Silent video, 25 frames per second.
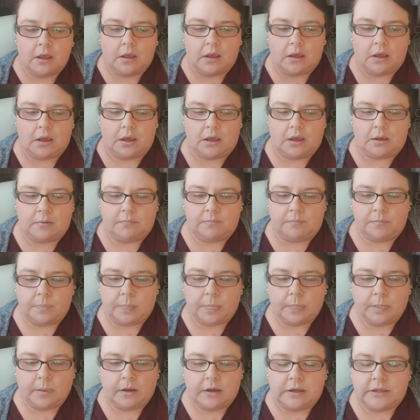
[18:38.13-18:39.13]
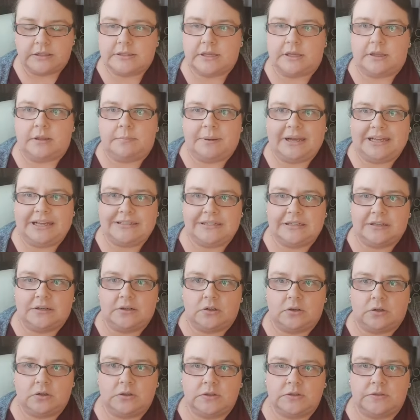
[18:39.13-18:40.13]
So the pattern
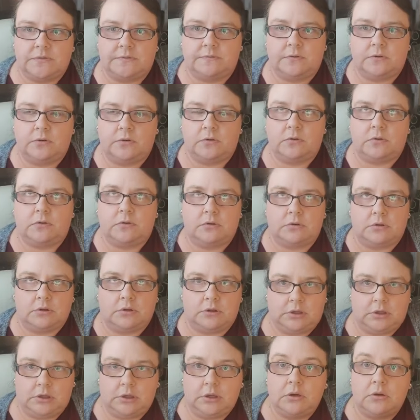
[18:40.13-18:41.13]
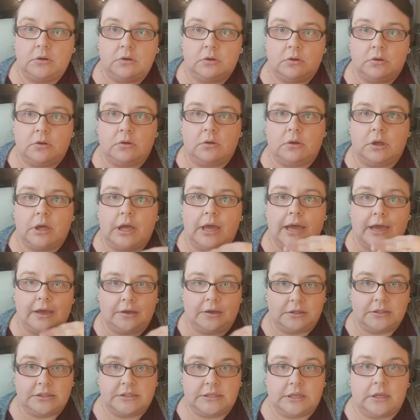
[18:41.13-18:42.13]
calls for your
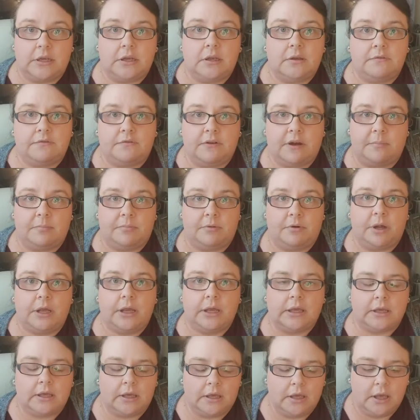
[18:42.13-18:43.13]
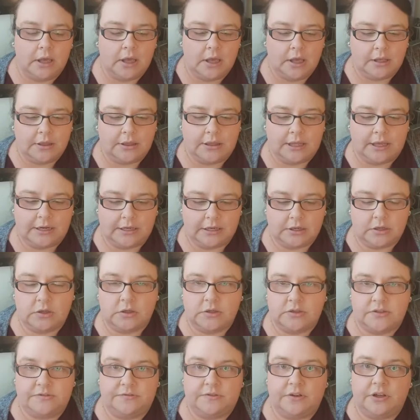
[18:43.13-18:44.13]
outer fabric, then it
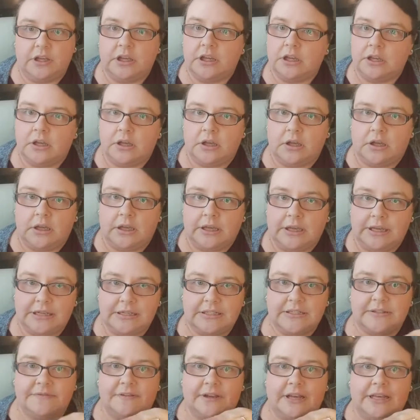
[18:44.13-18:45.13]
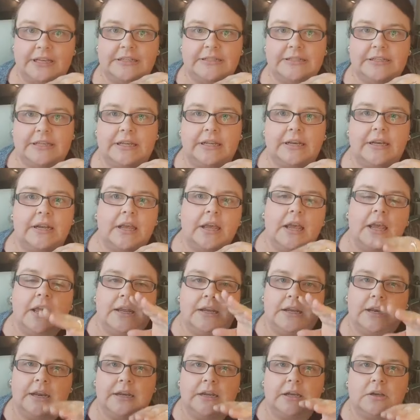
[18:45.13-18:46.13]
calls for your interfacing, and
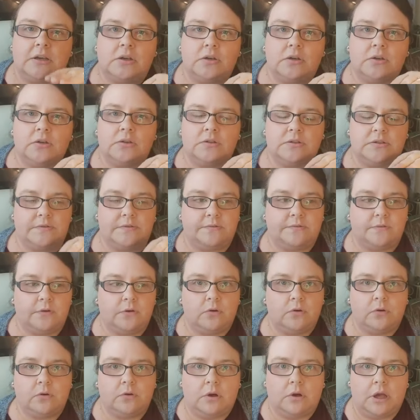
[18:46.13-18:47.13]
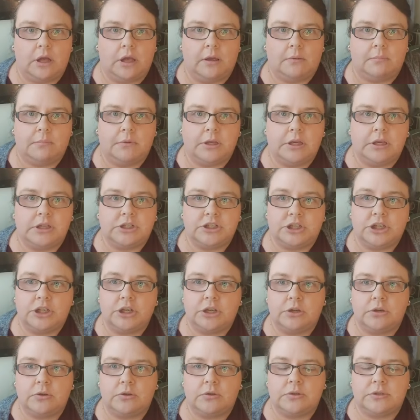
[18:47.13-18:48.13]
then it calls for you to
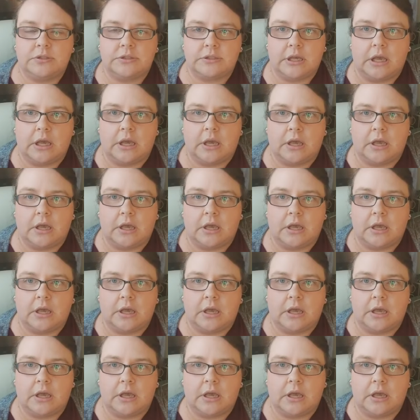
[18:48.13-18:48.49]
use